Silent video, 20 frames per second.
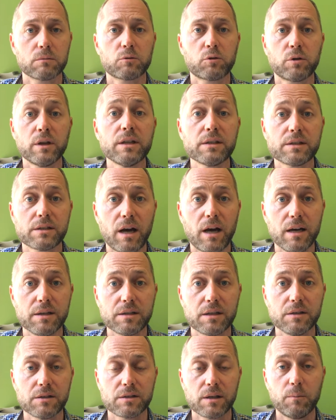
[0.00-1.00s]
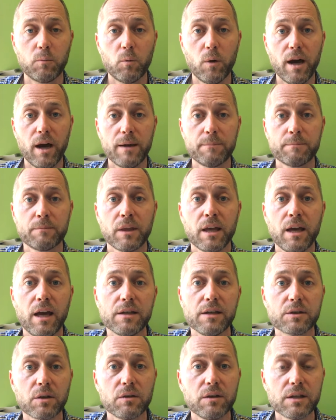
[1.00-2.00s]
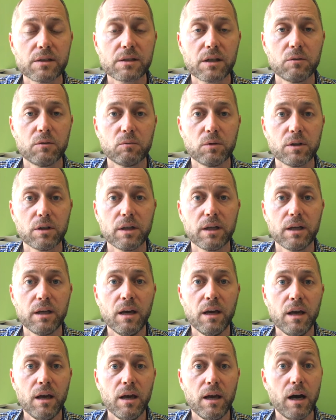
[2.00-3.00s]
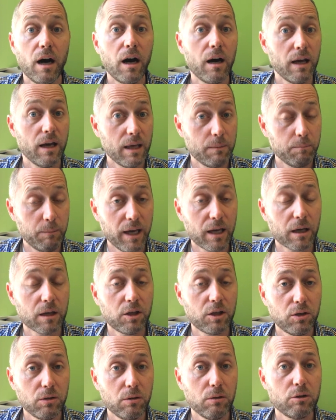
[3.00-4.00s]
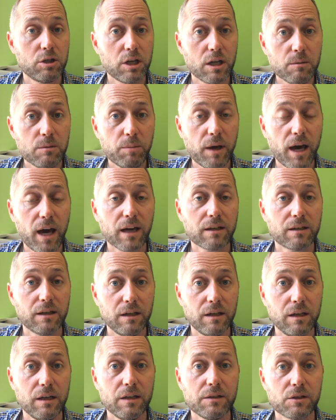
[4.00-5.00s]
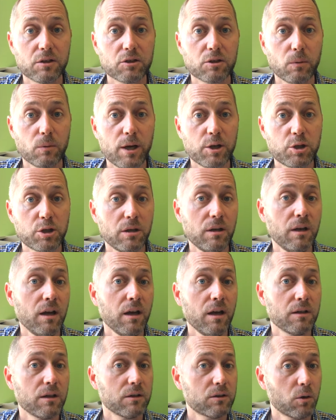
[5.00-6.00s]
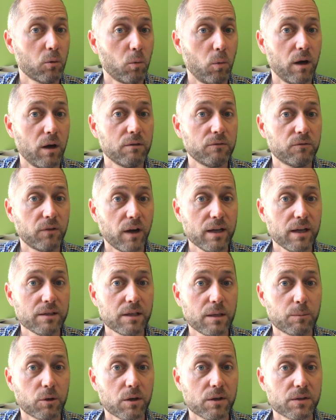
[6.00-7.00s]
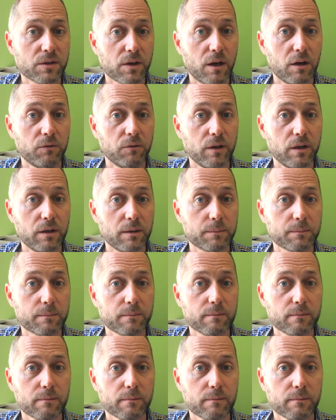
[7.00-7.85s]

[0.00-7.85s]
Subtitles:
criticized in some way. And so this can really make a huge impact in any situation that the one finds him or herself in.